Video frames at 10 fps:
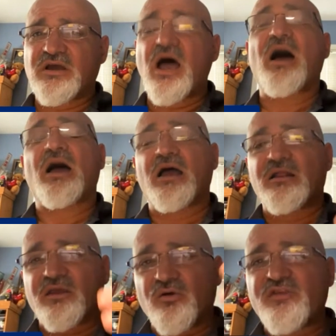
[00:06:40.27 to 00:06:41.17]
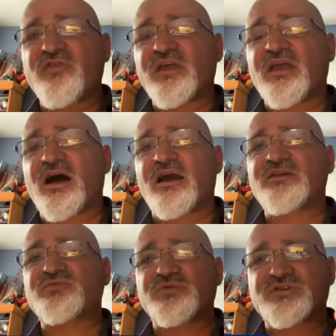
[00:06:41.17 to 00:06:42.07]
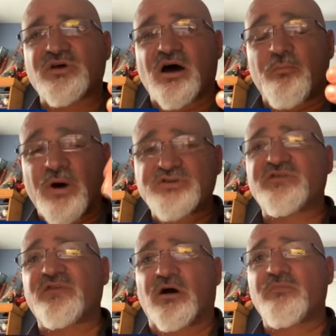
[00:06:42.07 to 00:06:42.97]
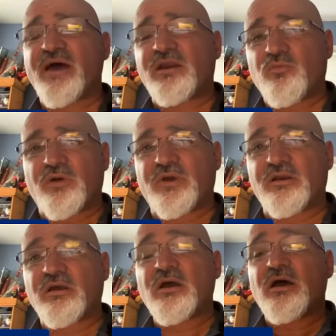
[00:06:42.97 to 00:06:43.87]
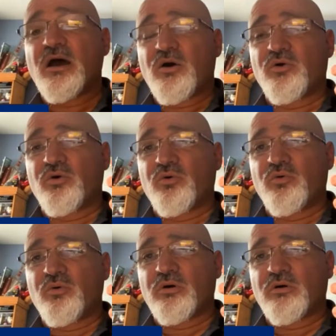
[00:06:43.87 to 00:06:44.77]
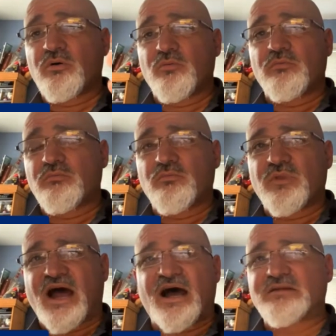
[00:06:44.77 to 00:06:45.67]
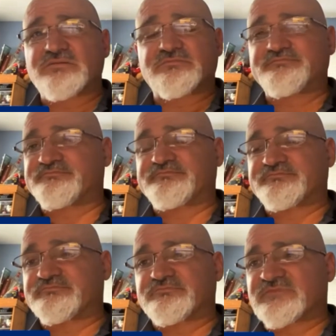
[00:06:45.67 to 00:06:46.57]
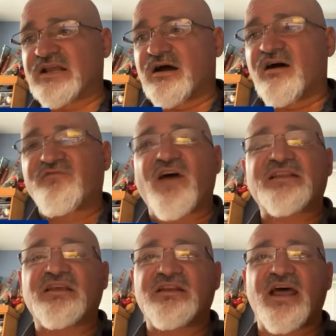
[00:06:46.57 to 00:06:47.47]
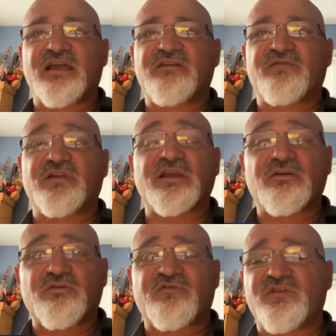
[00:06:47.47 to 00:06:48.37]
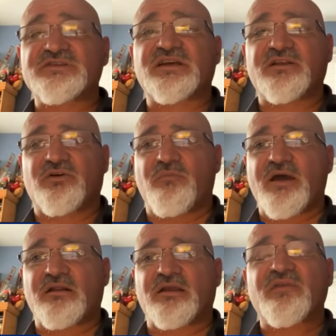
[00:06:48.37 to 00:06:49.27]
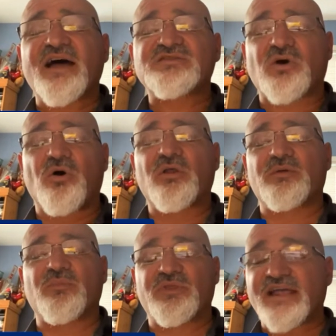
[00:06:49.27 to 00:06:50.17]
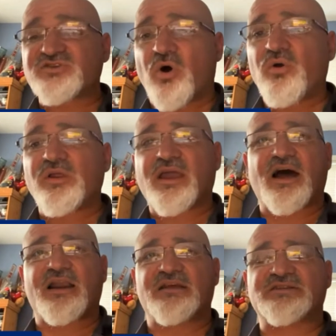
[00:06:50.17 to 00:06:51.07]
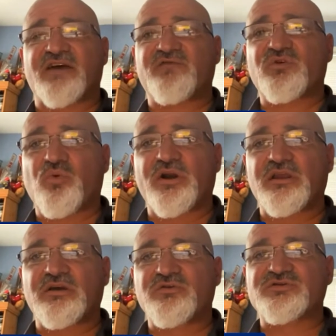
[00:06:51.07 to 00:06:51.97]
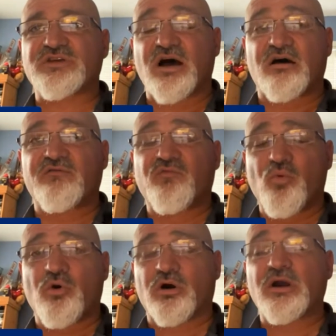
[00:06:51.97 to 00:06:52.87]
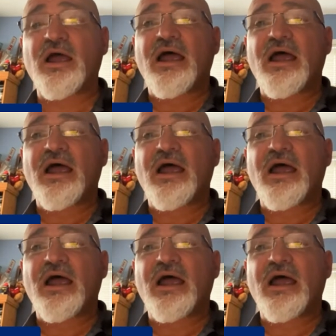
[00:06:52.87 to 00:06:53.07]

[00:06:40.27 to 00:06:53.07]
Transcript: Mm-hmm. The only thing it got us was a bunch of young men and women who got affected negatively, either physically or mentally. That's all it got us after 20 years of war.